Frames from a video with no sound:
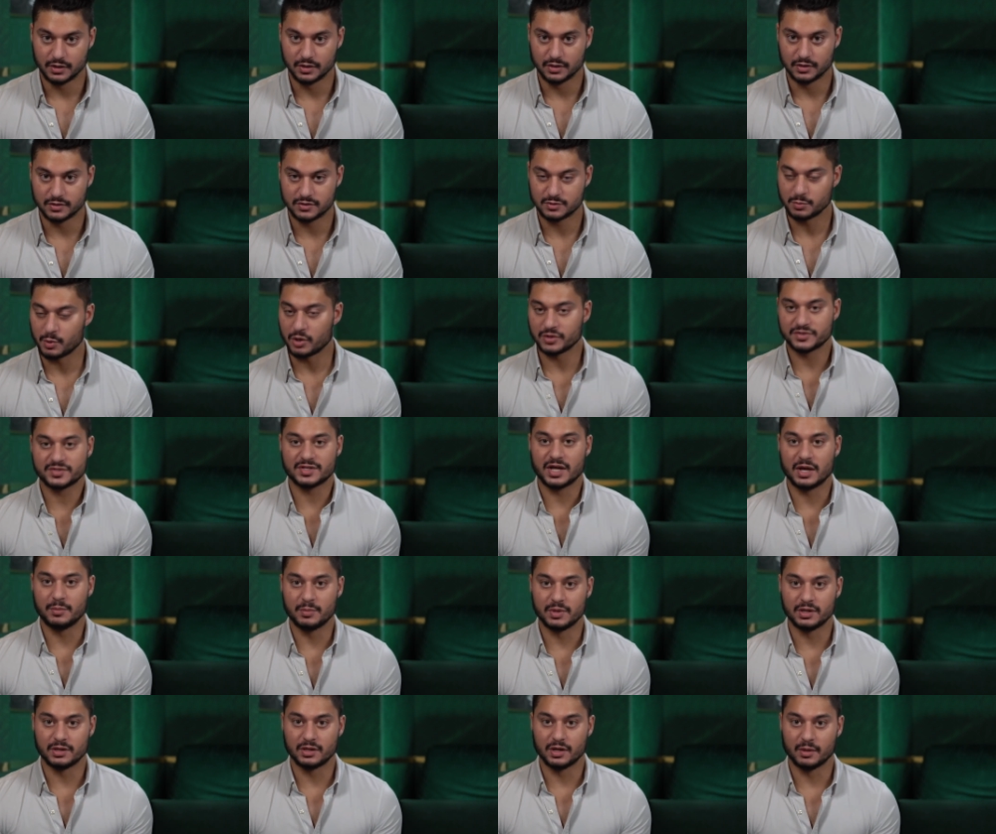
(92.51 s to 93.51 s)
small
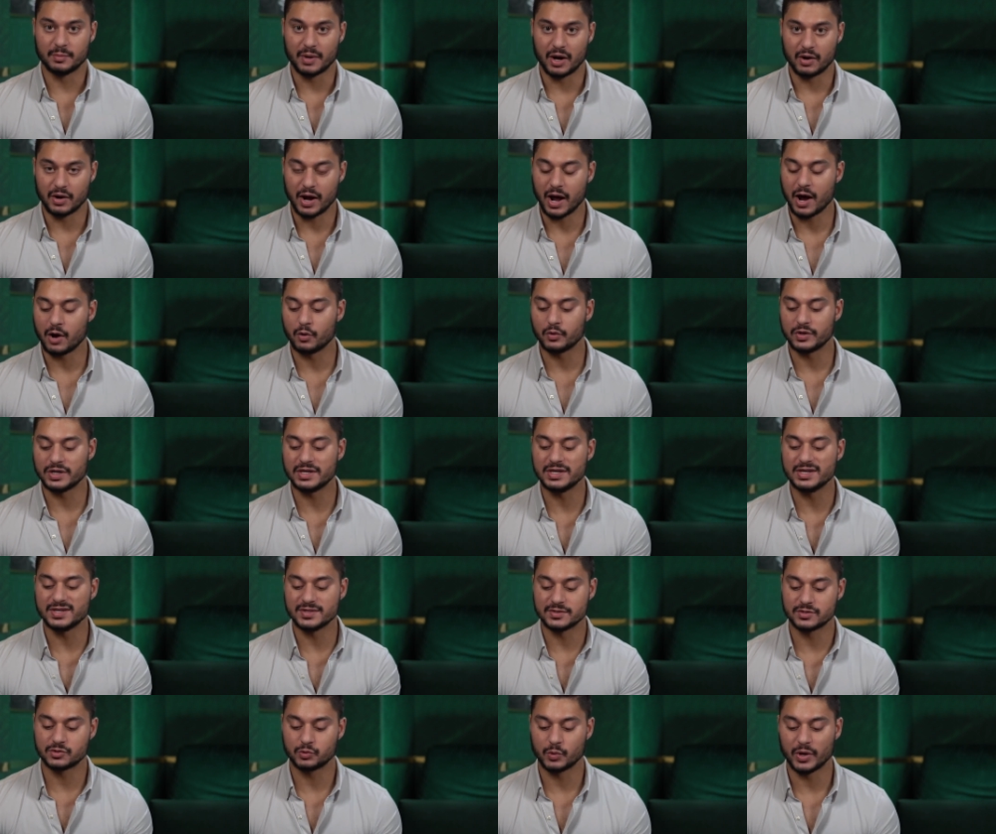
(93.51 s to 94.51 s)
statement about how
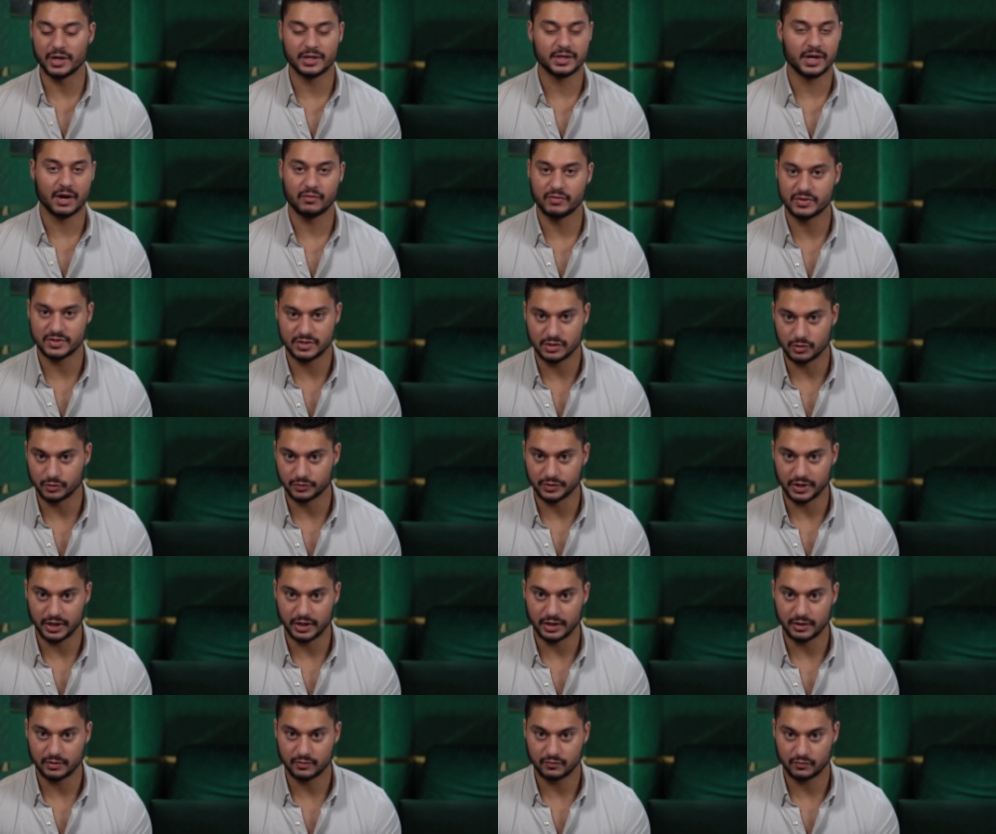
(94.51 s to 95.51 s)
he is threatened every single
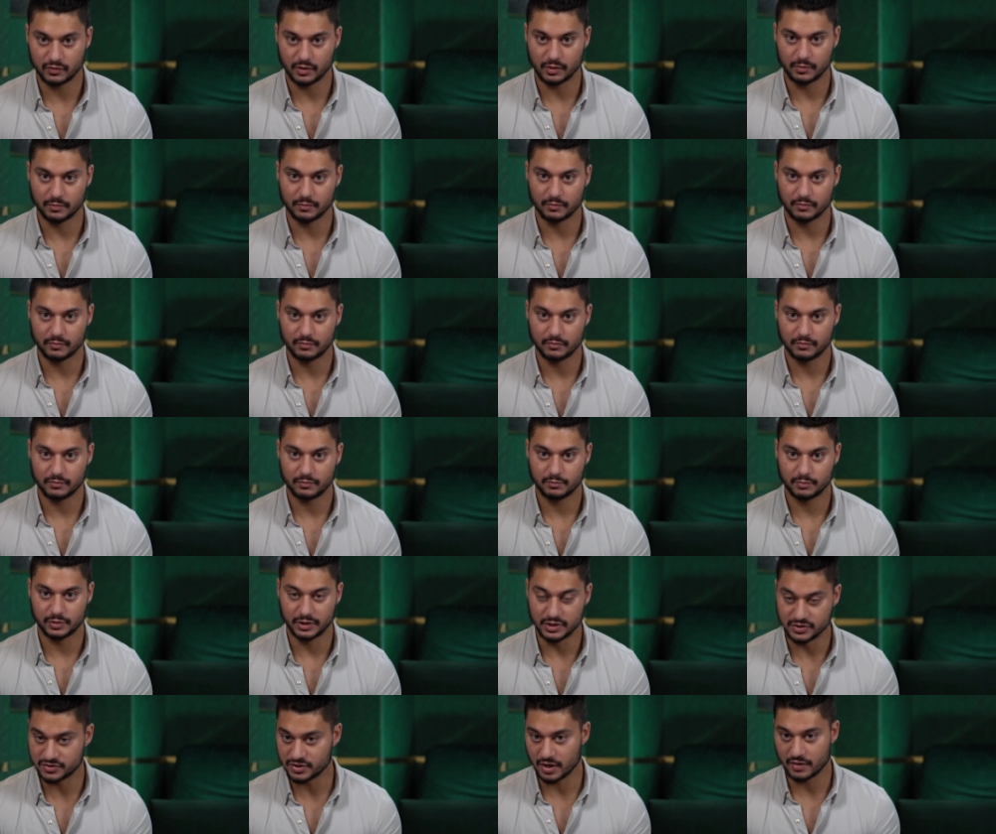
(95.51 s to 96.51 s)
day from
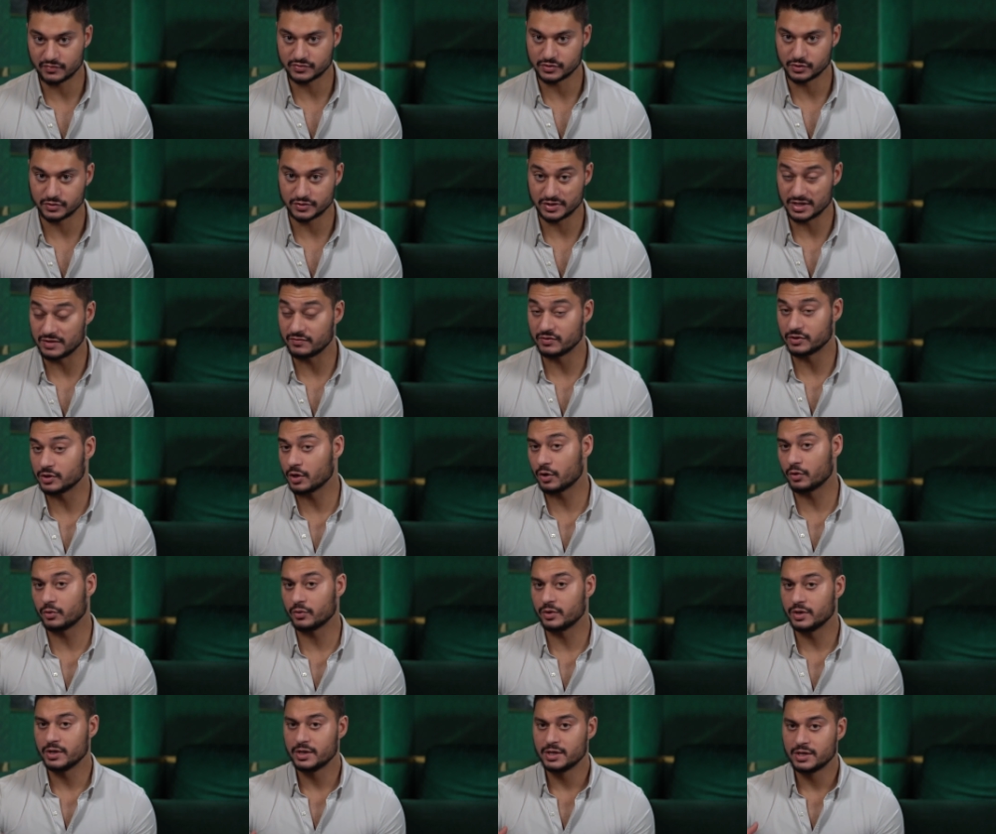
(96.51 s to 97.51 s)
police officers, even
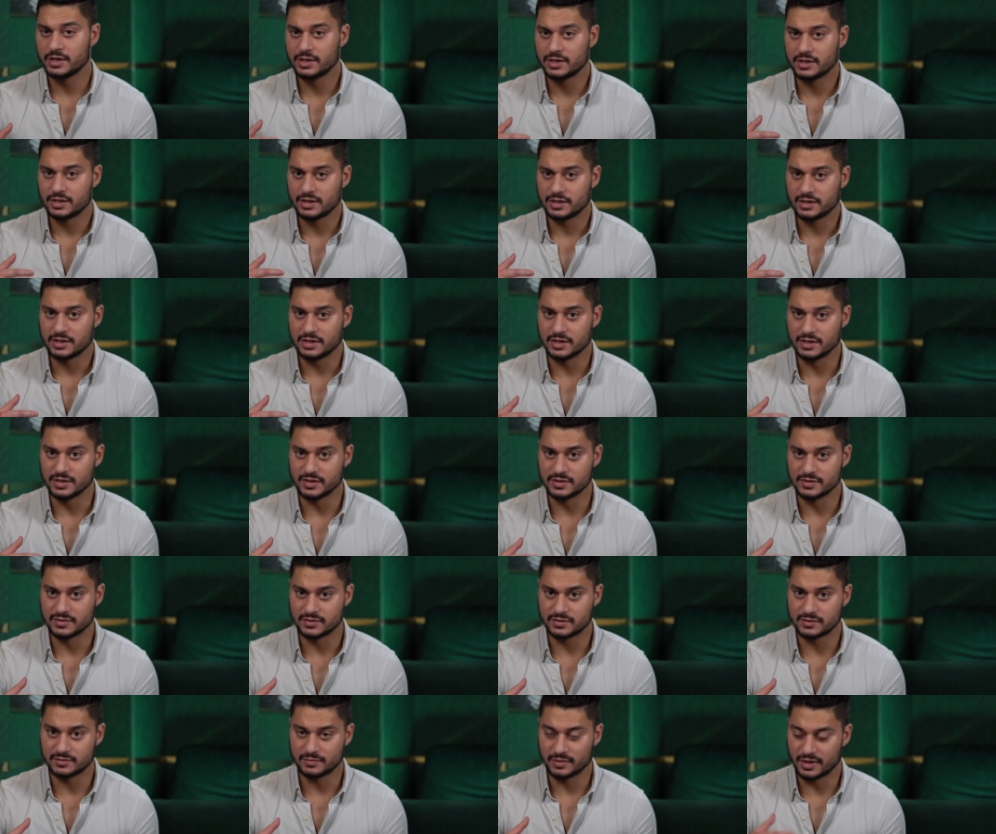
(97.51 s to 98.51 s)
though
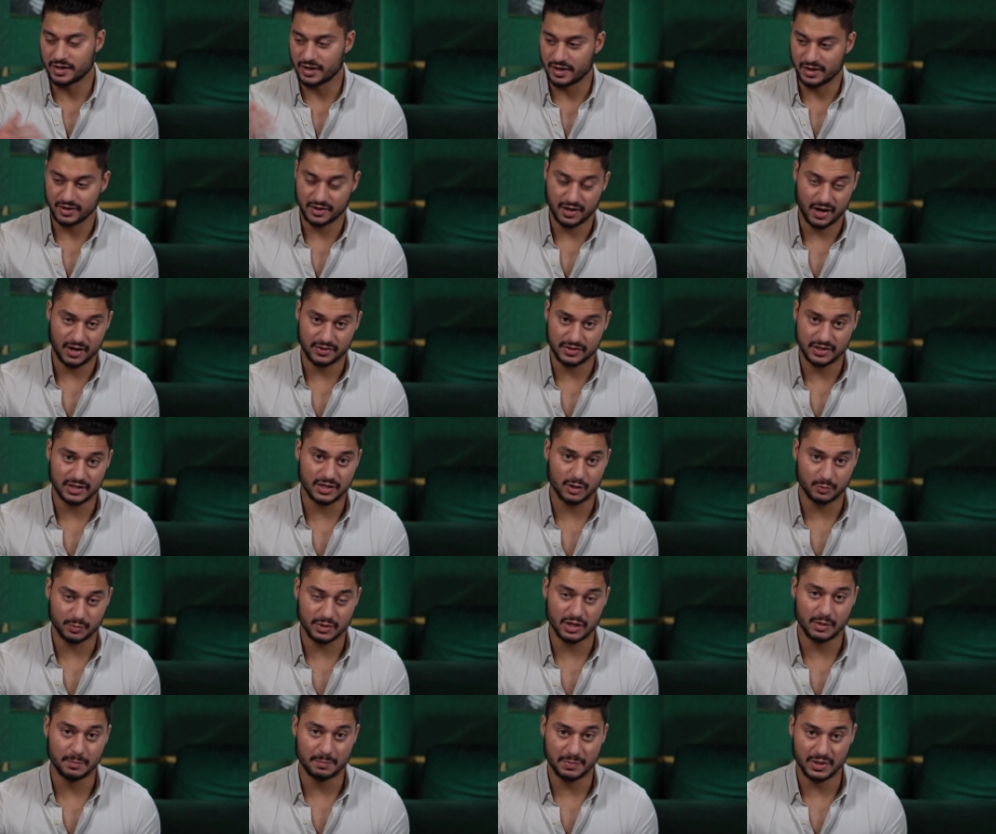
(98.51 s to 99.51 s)
I think he'll
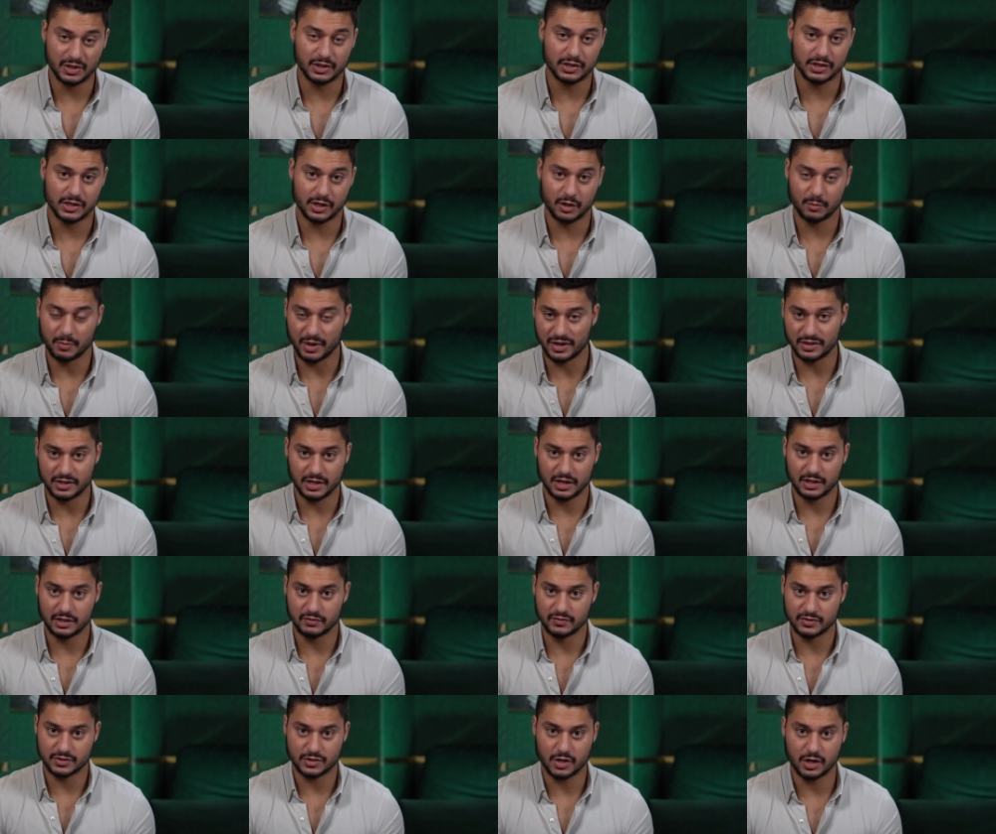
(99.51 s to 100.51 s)
be a billionaire by the end
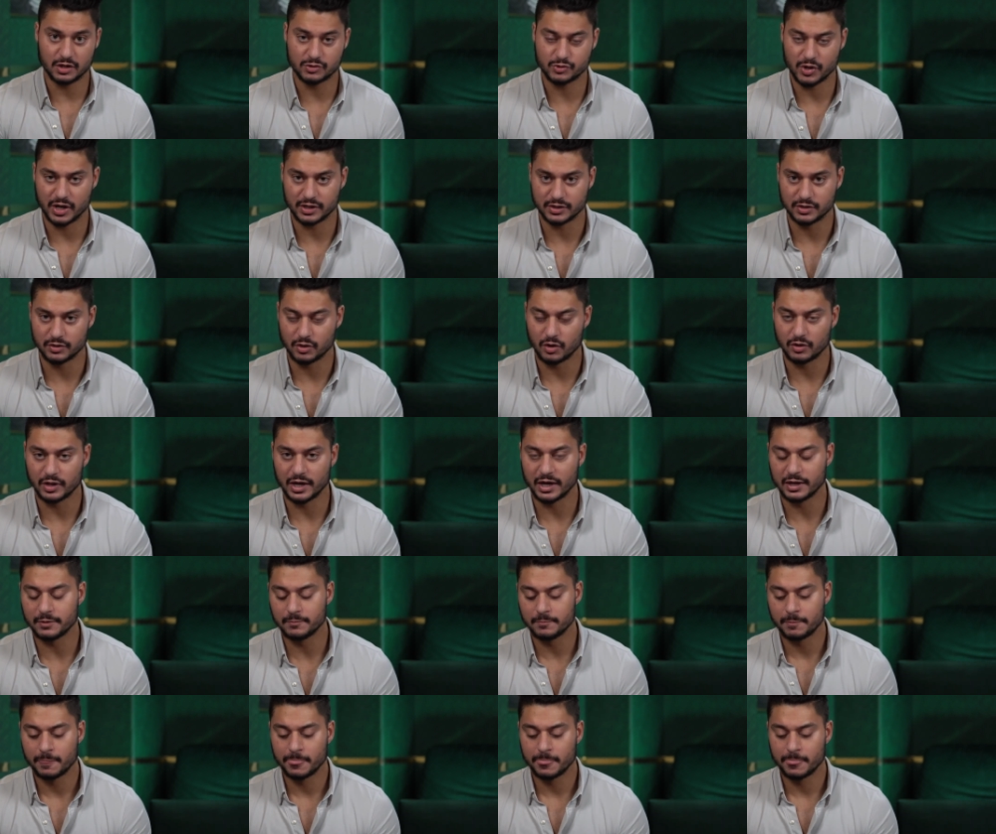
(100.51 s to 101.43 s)
of his contract and all that.